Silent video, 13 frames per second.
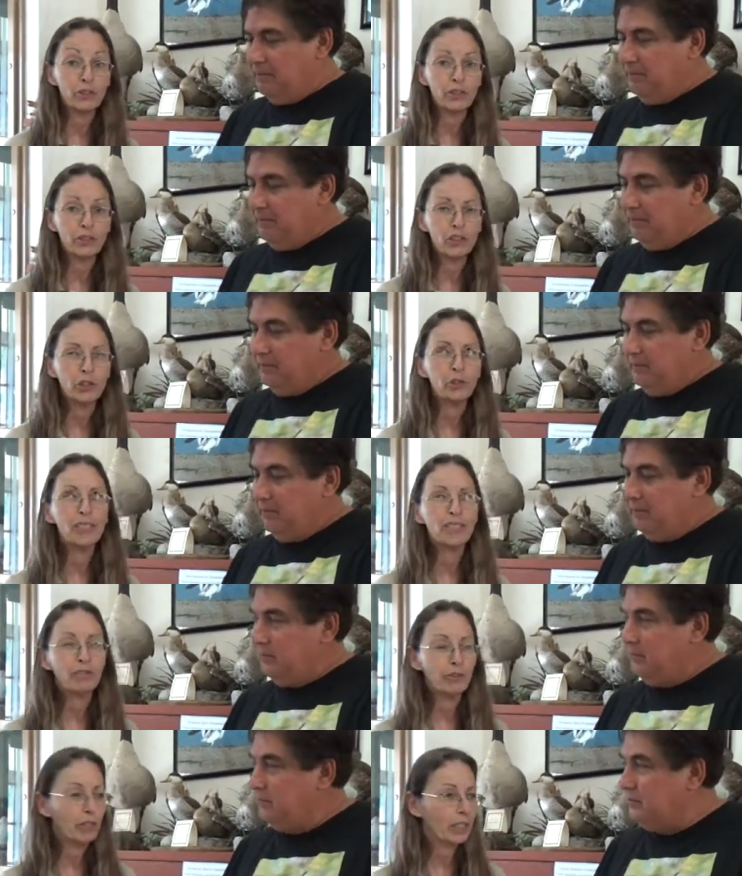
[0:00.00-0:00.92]
Speaker 1: visually
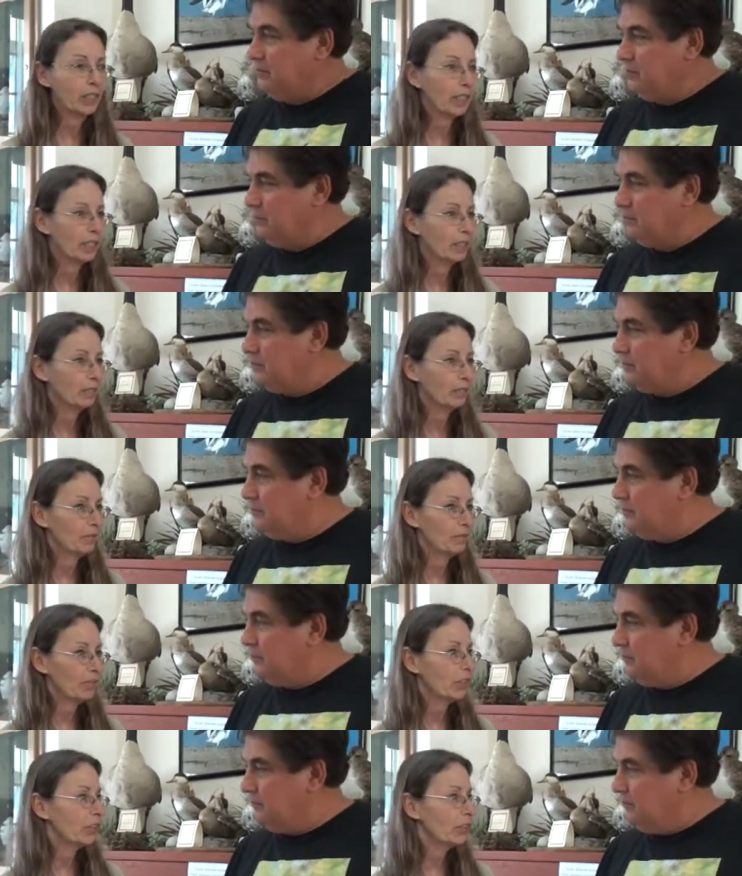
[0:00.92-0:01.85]
for the
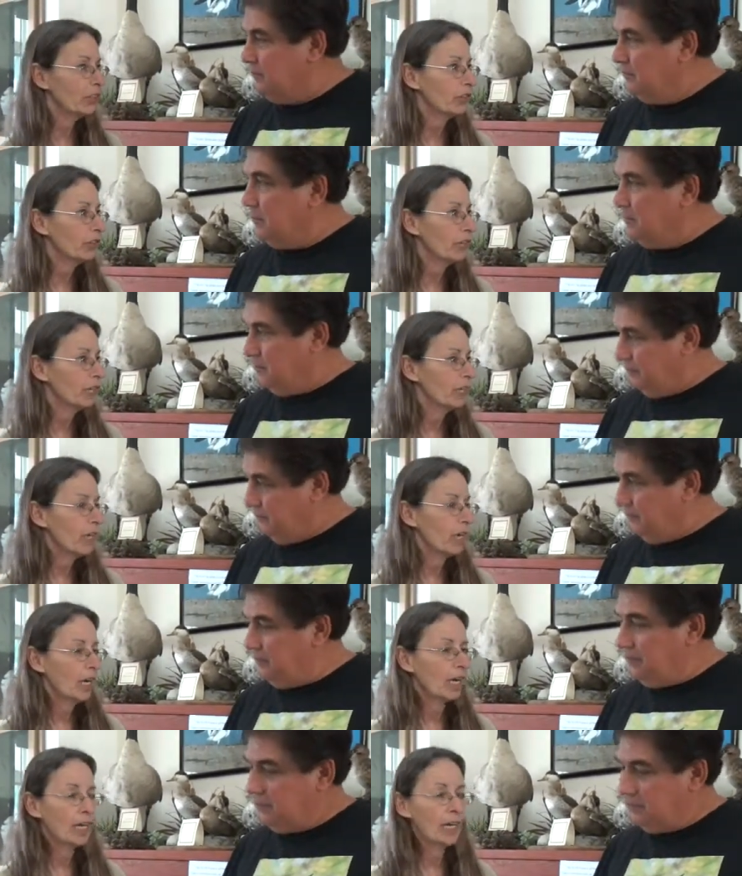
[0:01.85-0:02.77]
visitors.
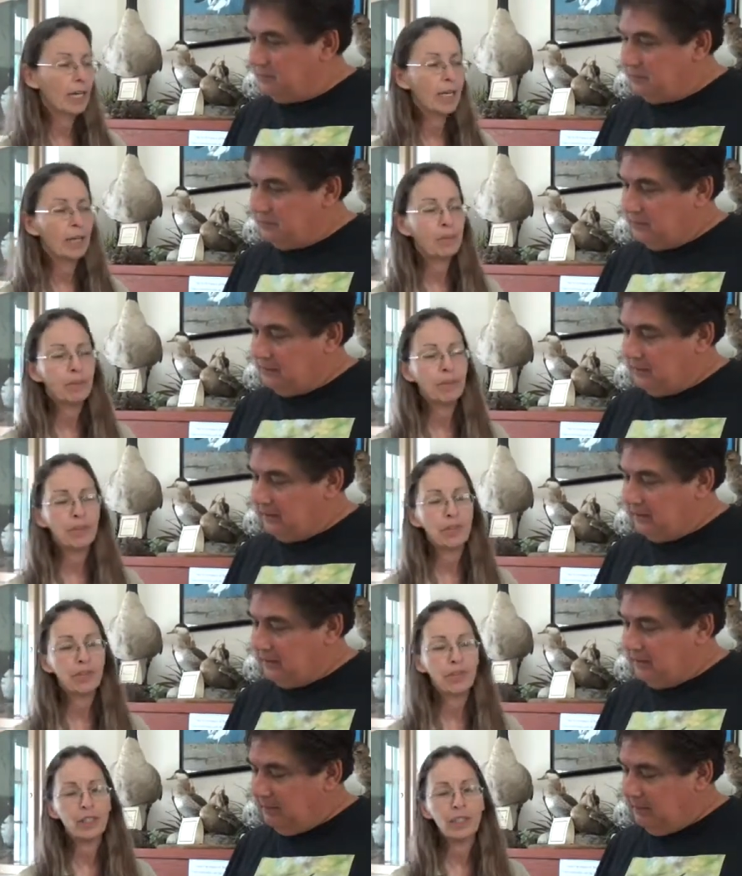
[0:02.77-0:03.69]
Mm-hmm. Um,
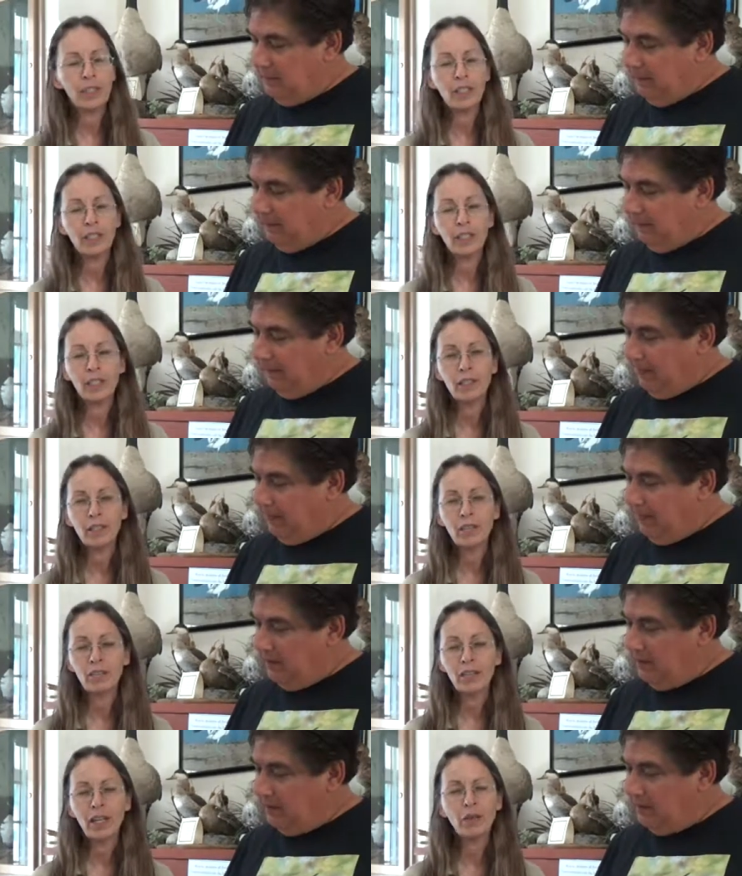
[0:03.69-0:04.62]
the
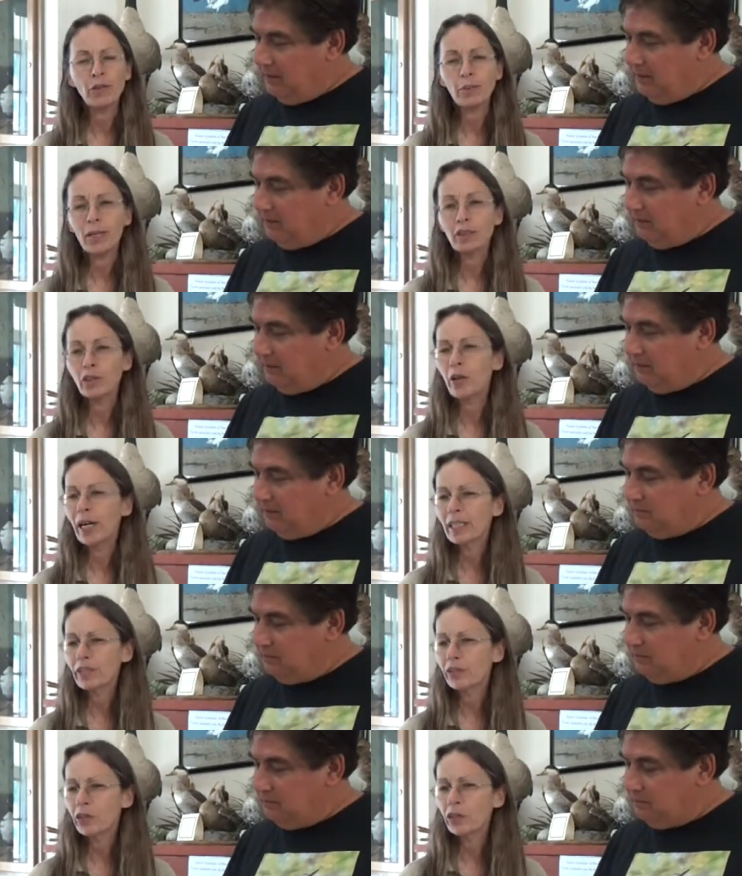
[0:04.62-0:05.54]
Santa Rosa Plateau has
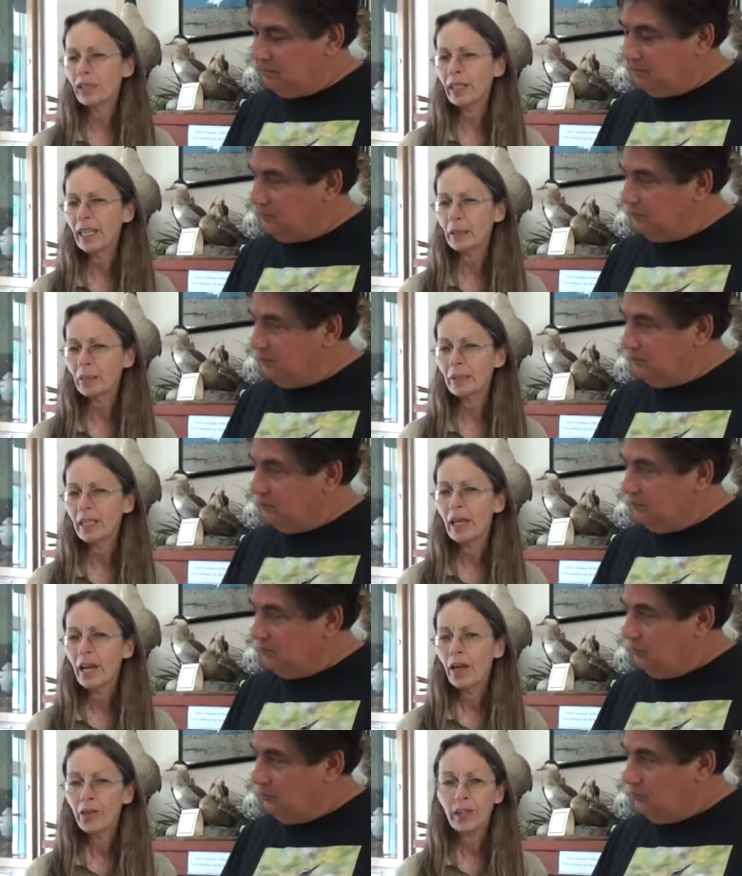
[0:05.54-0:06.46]
a few snakes, but
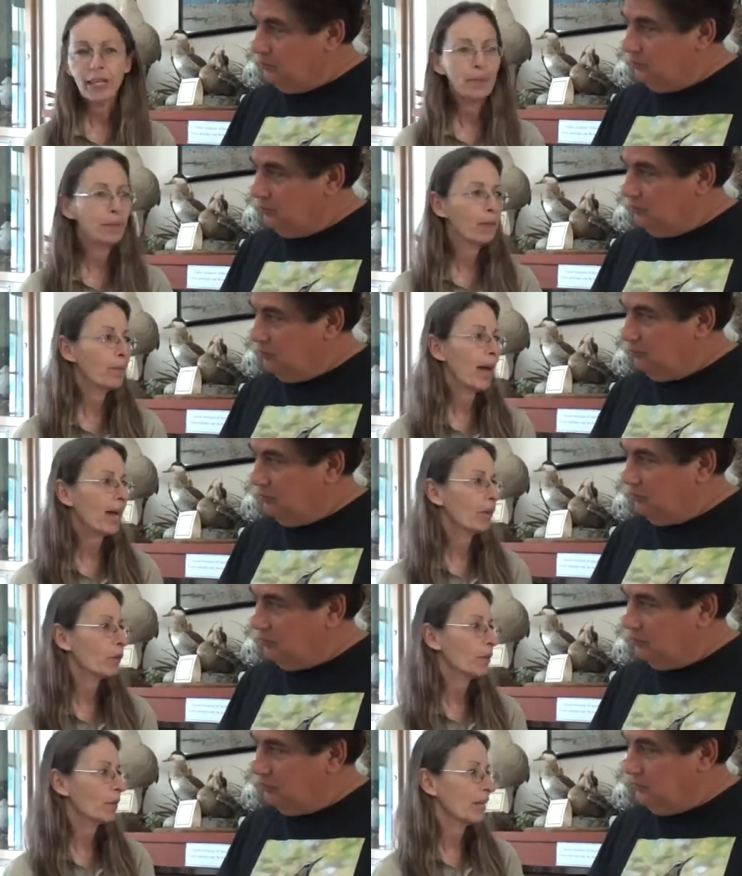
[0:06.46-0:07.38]
they're kept in a back
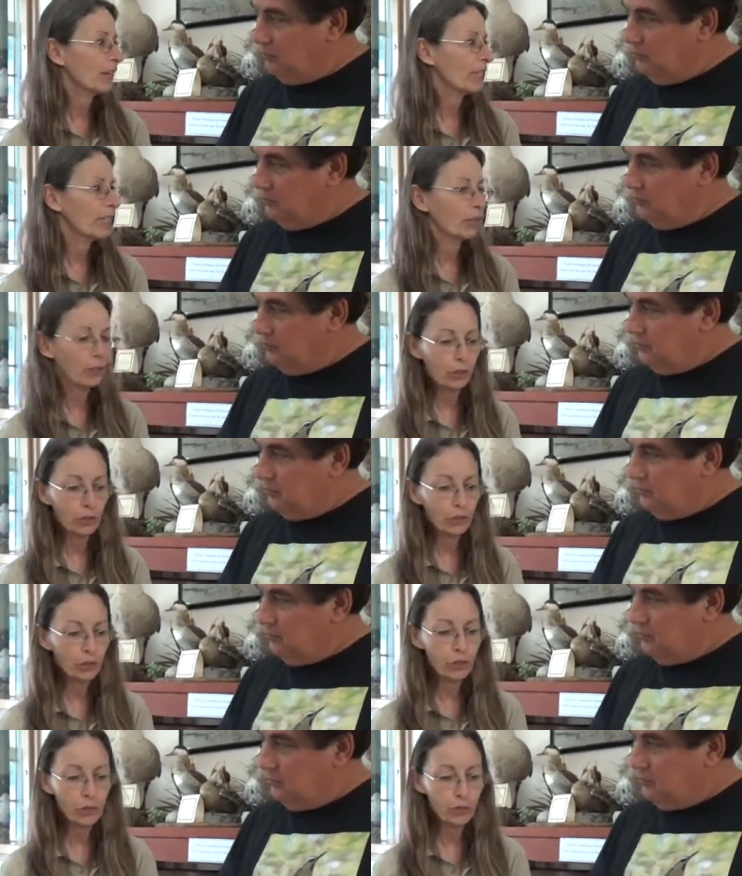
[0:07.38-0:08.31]
room, and I think he only
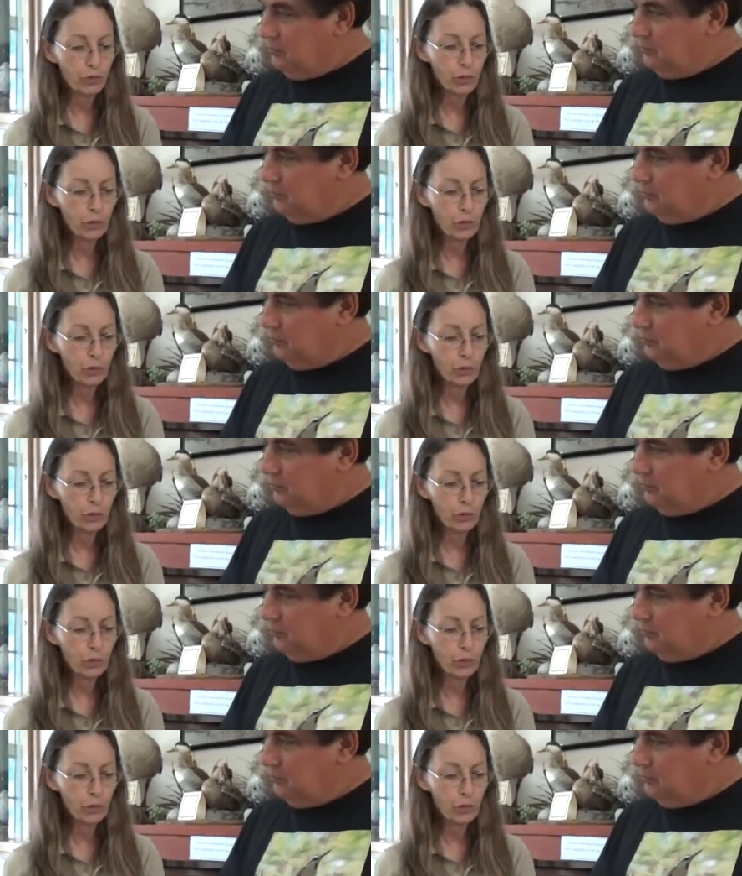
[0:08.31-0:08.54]
uses those for